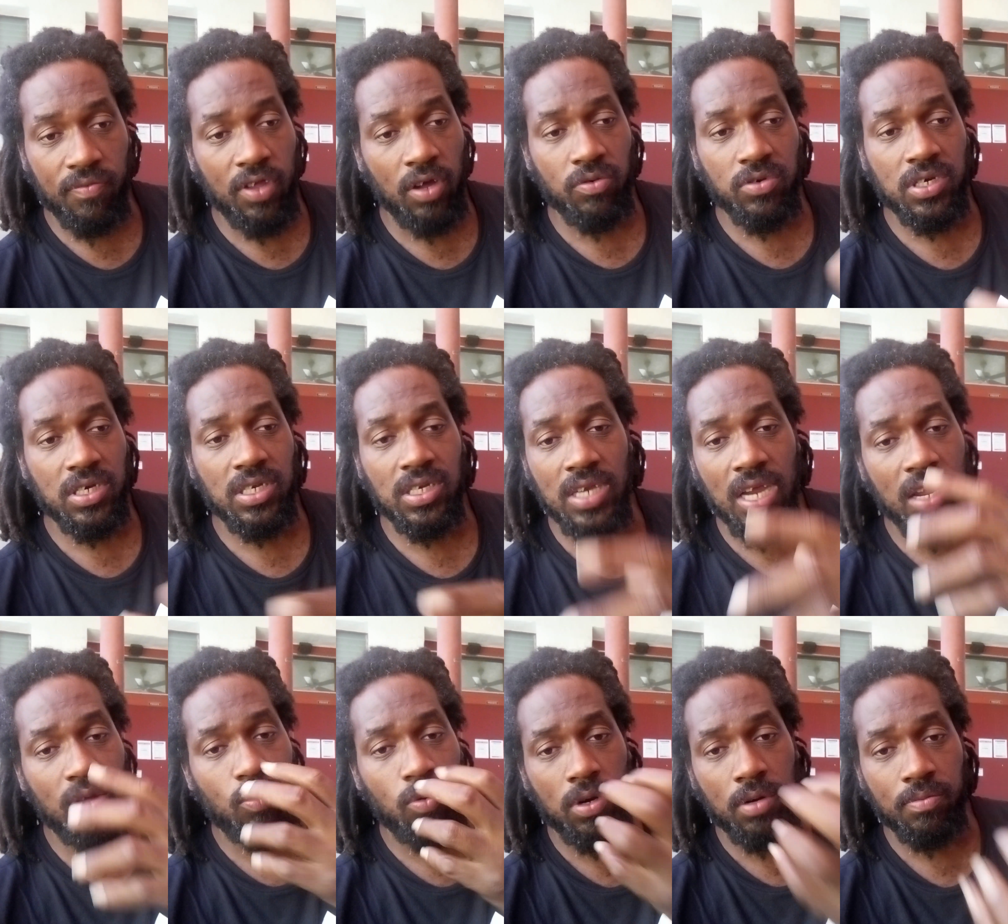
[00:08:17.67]
Don't just
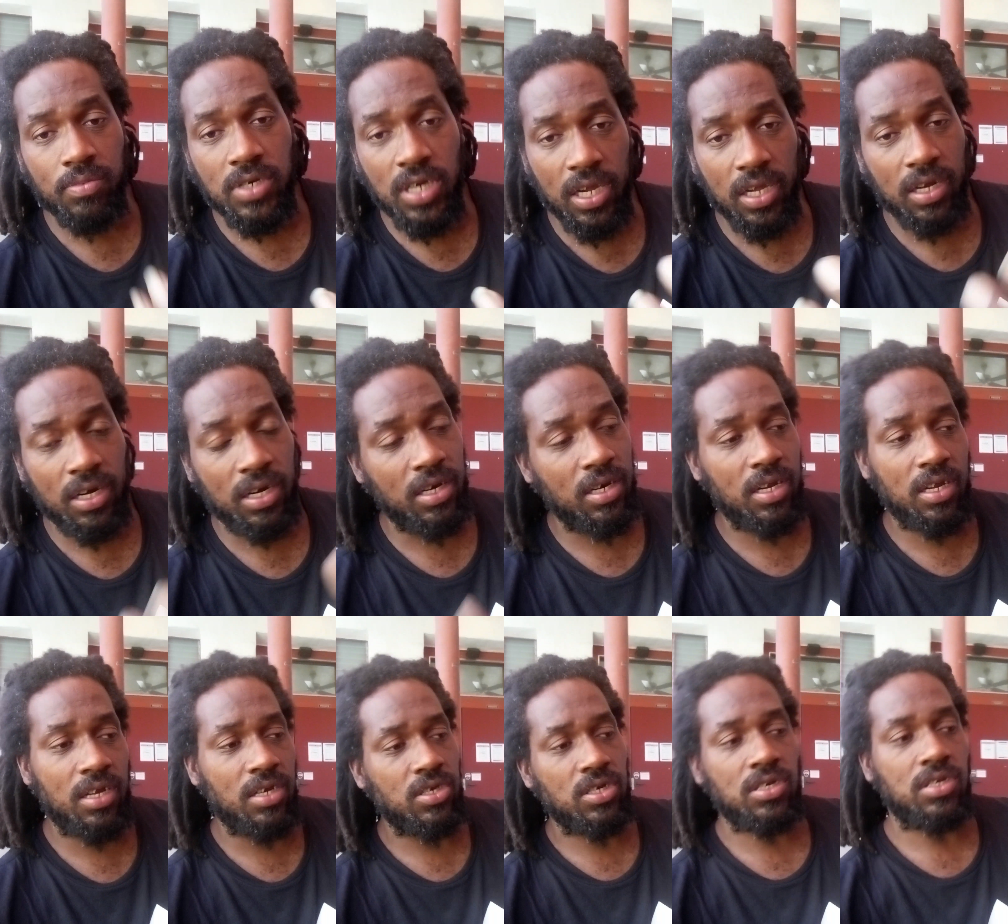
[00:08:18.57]
take what I'm taking and
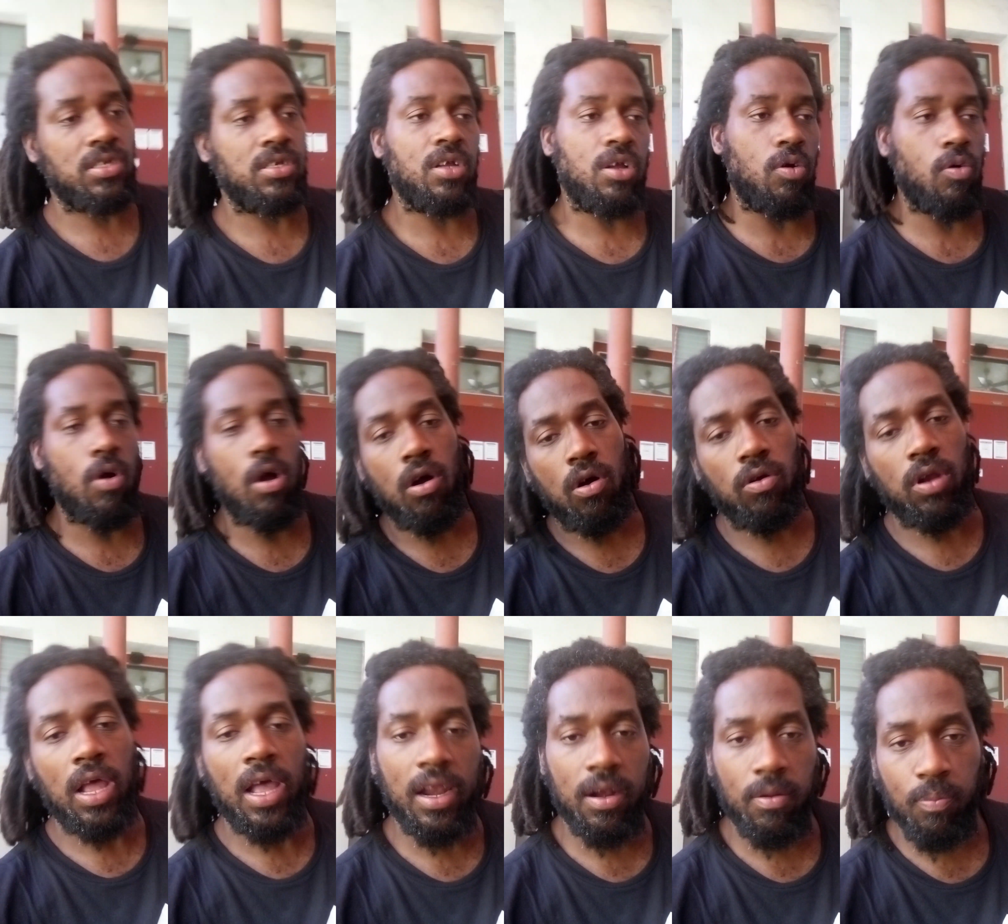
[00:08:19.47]
then just go
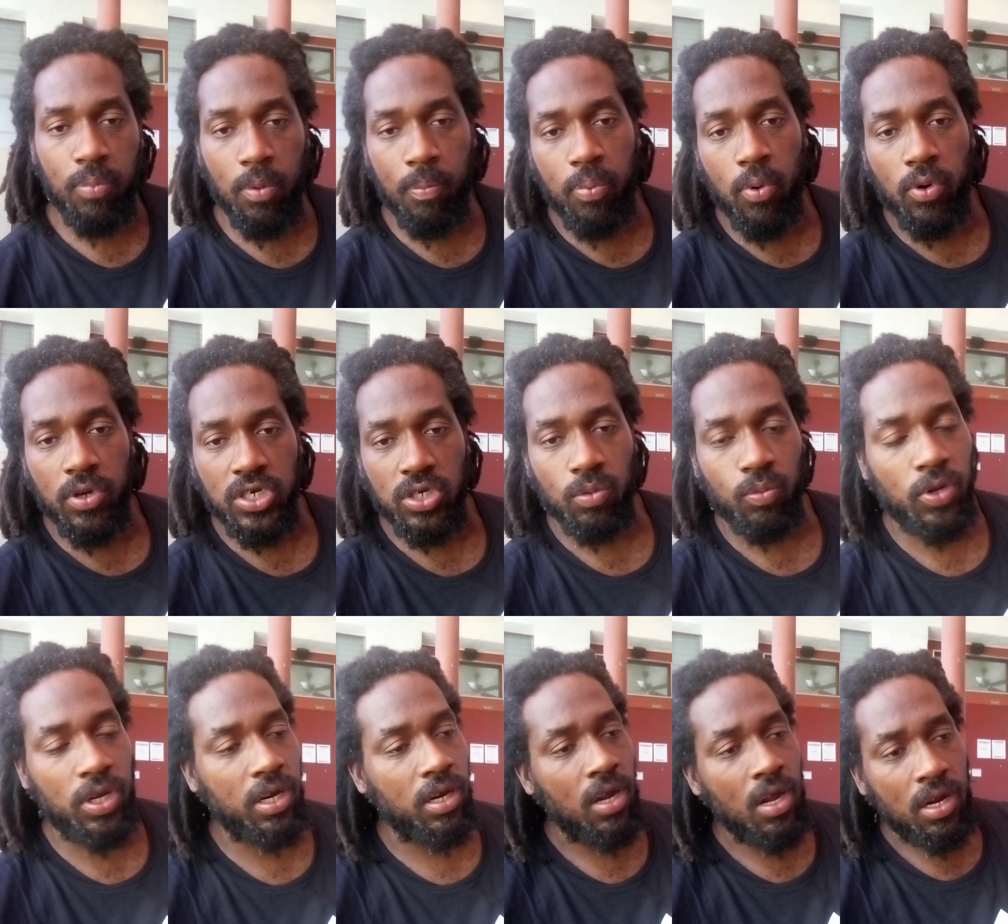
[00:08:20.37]
all out of proportion
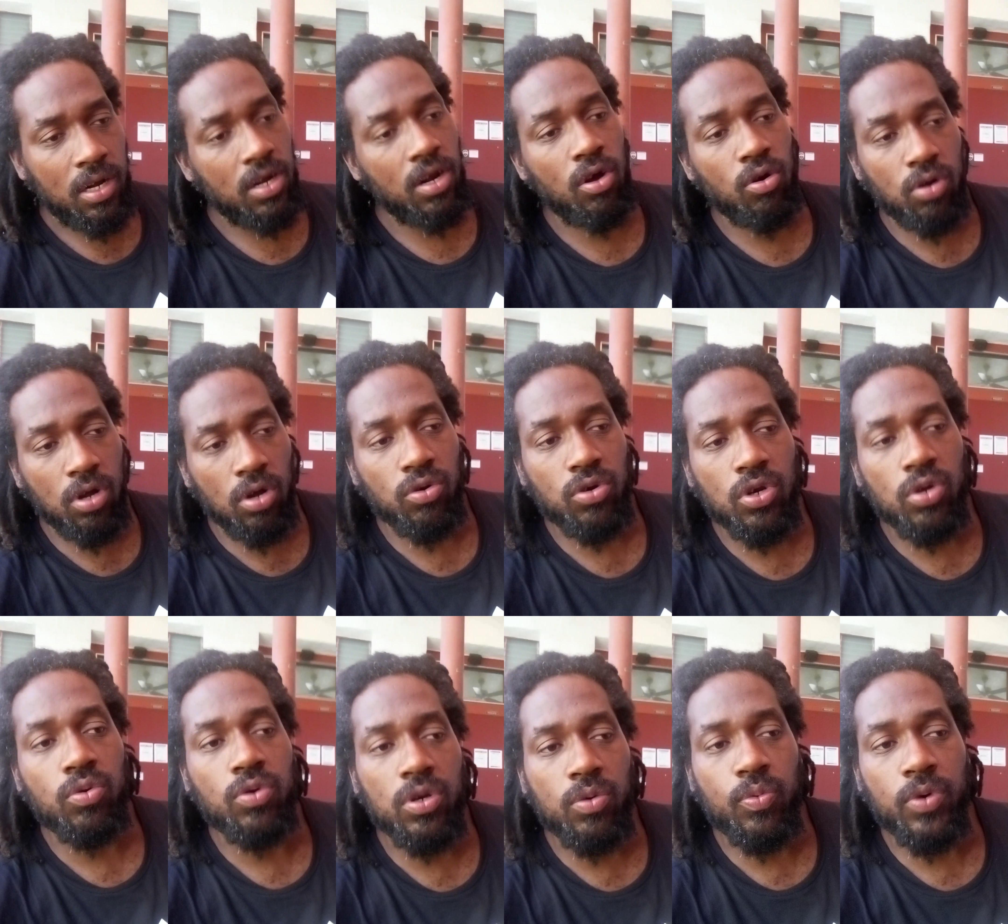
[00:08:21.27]
with it. No, go
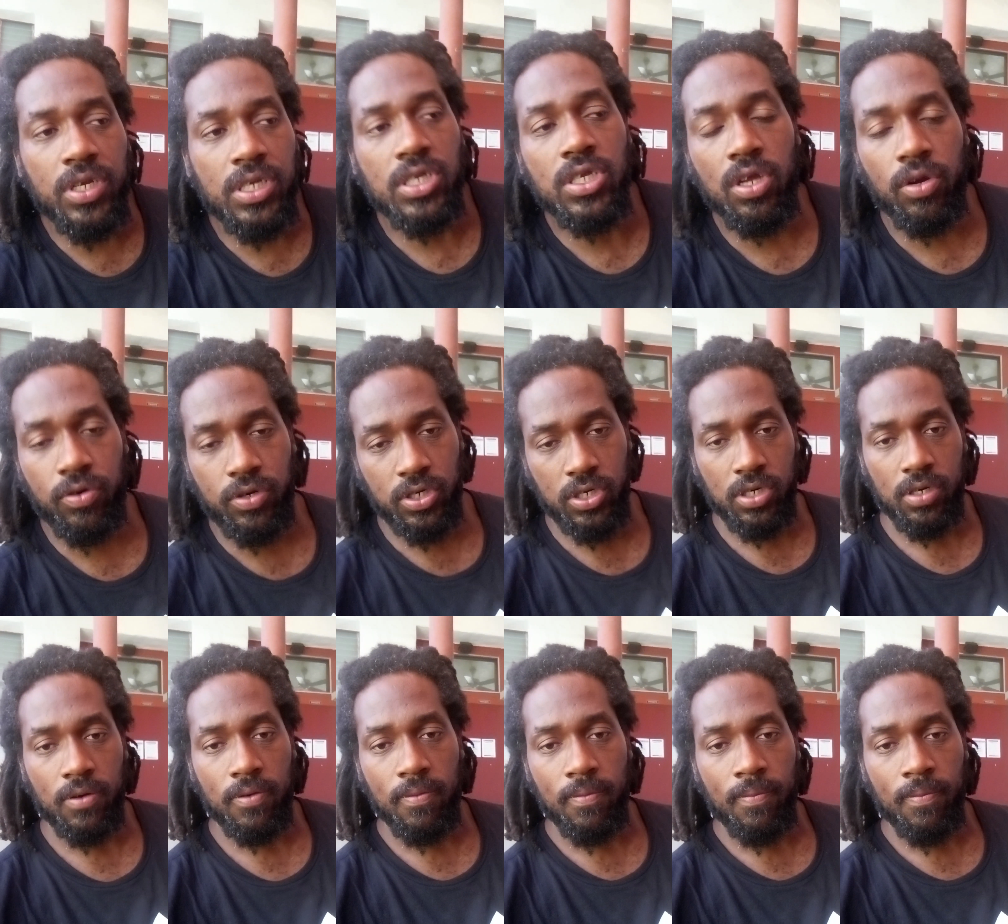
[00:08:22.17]
do the research.